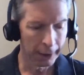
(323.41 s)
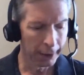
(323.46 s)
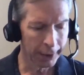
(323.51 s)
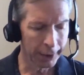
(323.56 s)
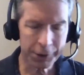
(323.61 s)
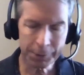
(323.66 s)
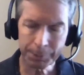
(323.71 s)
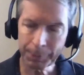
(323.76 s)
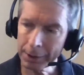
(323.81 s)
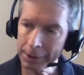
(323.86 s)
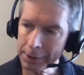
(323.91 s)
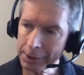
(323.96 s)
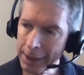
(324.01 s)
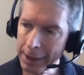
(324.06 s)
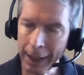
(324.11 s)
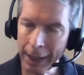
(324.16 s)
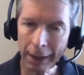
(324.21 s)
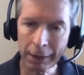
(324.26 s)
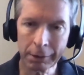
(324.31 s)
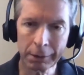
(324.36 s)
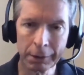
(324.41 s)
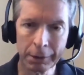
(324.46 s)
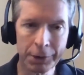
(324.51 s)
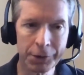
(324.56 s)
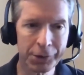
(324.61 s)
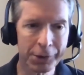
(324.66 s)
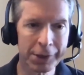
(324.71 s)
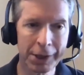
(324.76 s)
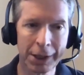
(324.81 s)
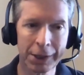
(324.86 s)
It's spectacularly
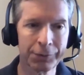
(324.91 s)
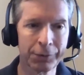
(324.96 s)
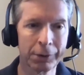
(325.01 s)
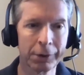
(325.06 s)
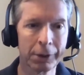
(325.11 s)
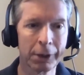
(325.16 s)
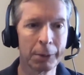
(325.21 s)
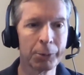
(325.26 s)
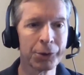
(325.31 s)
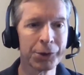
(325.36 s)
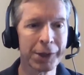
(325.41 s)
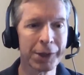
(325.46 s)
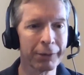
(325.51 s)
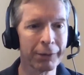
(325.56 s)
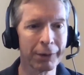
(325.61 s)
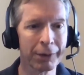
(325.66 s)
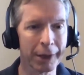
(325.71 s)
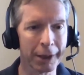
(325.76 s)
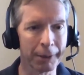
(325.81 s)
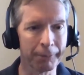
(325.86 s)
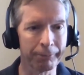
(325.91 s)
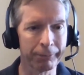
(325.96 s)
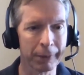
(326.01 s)
successful at almost everything.